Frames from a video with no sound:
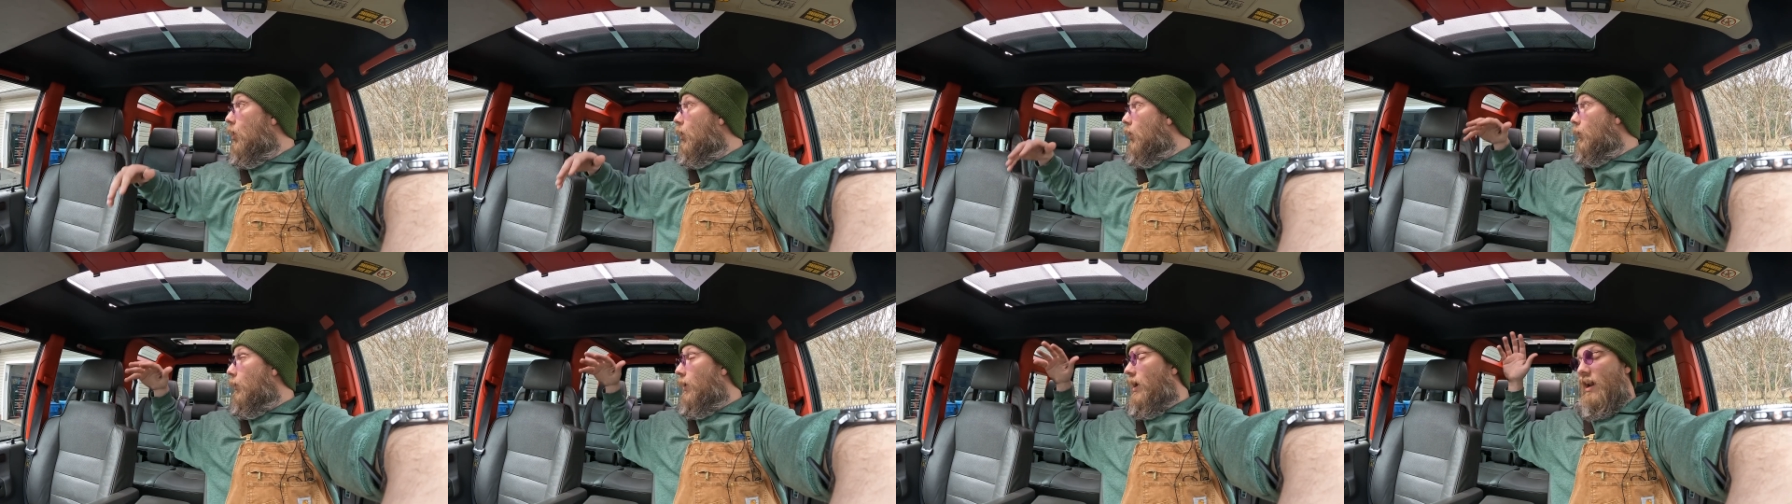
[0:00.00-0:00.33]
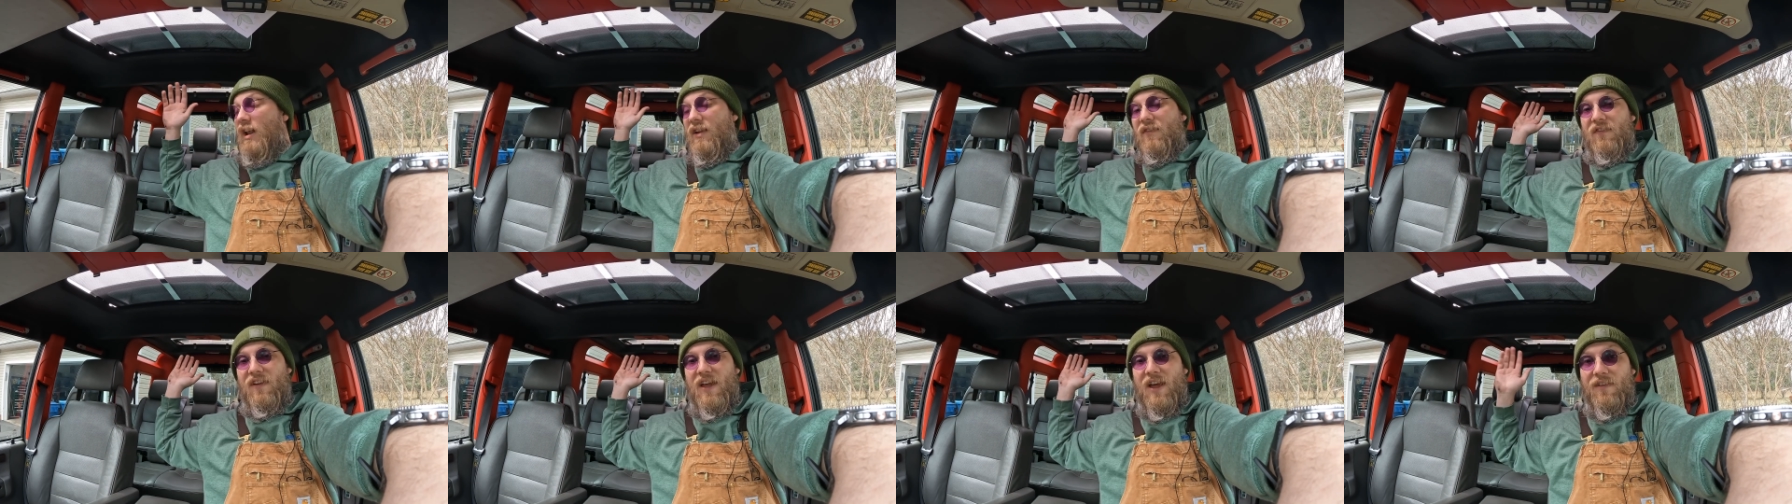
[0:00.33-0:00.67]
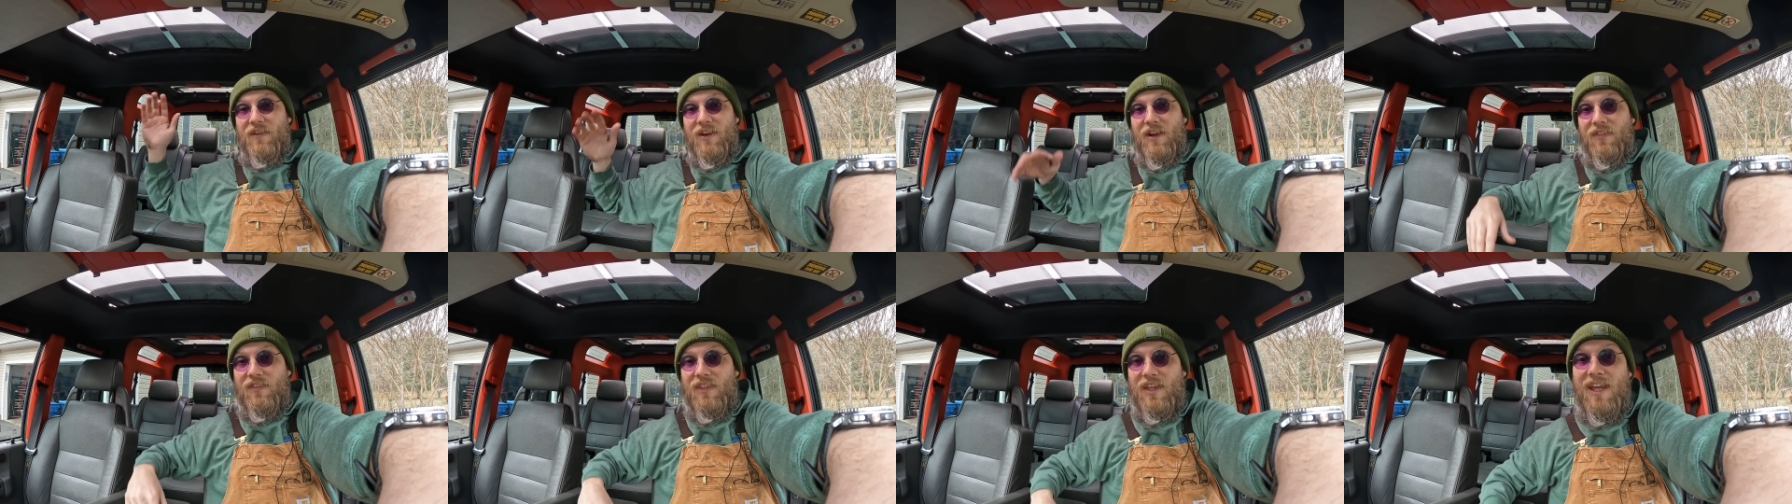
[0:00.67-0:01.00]
when I found
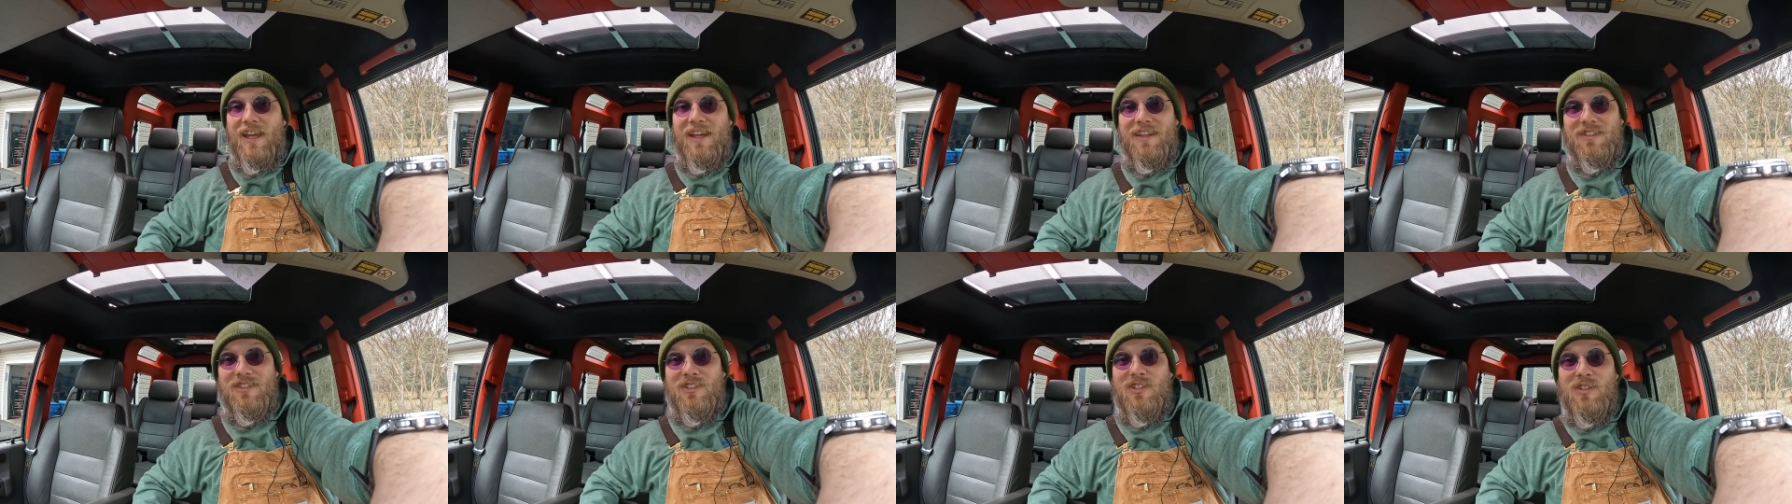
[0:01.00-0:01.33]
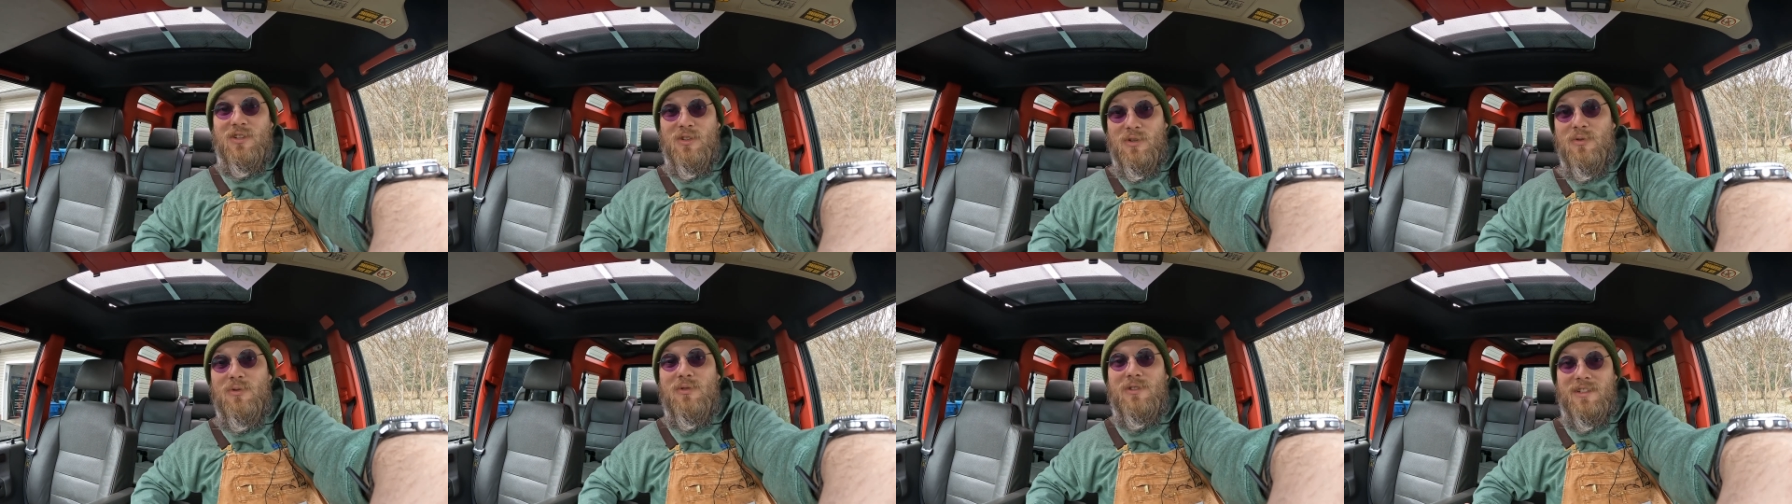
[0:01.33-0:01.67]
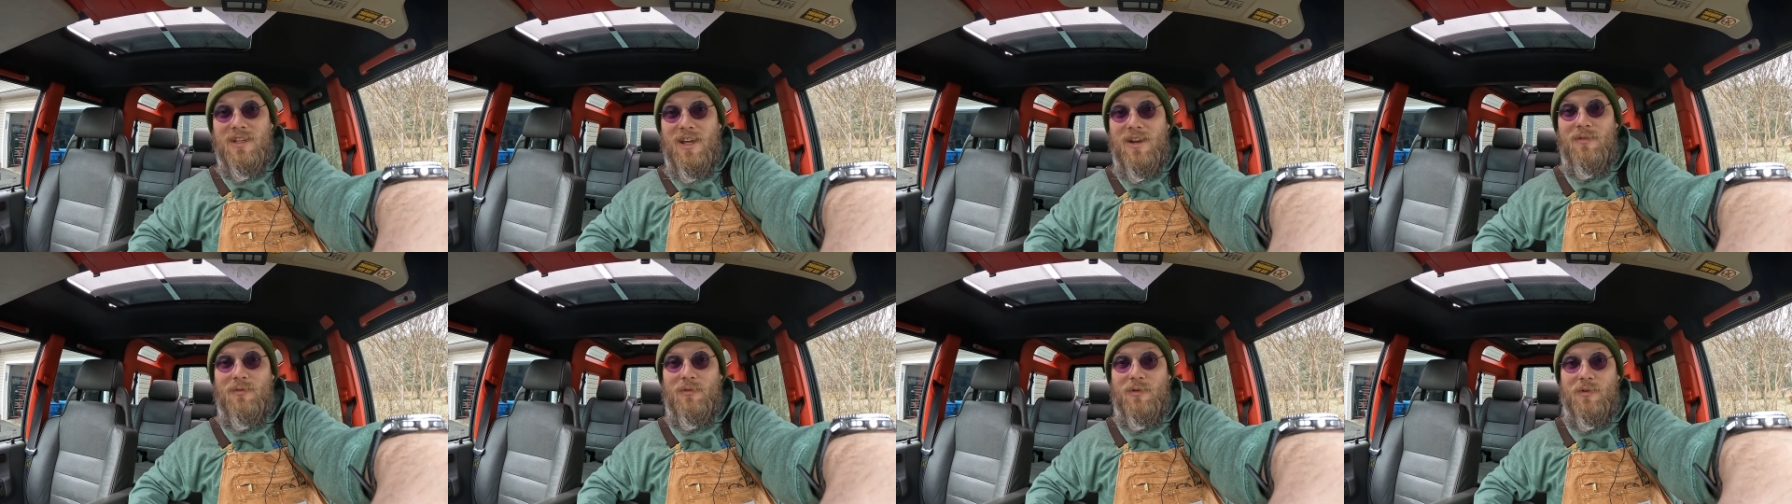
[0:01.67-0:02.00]
out they had 2
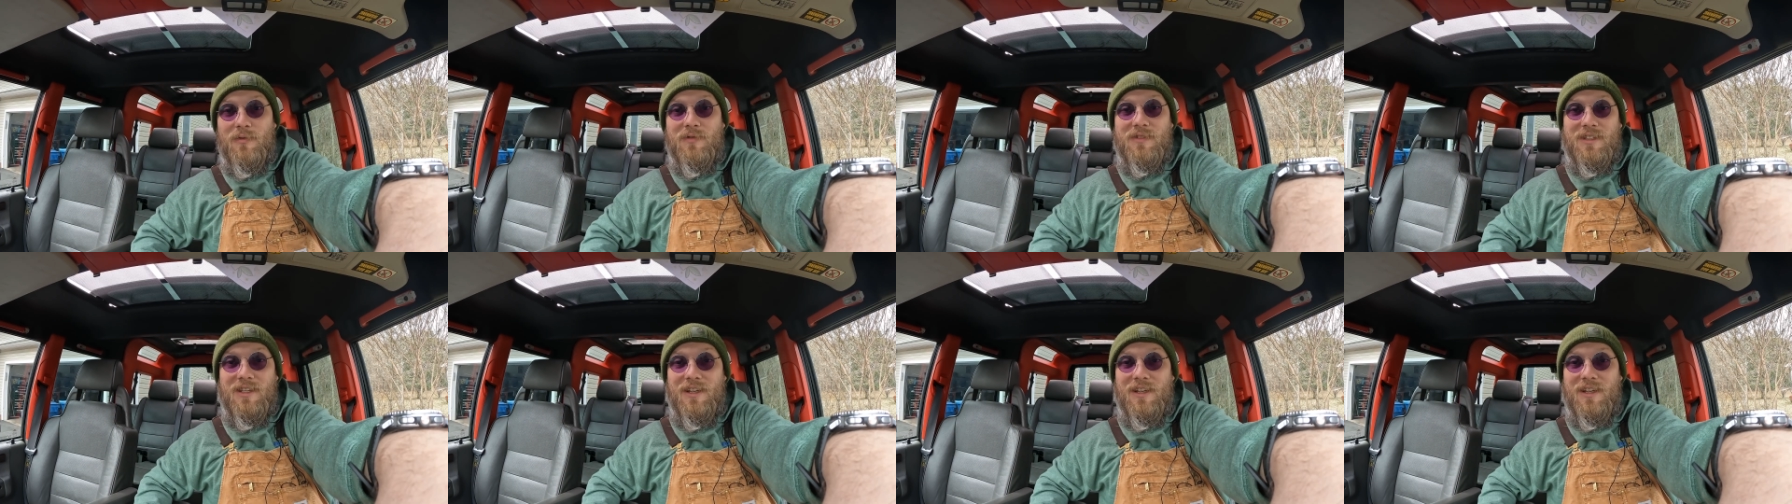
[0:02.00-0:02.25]
sunroofs.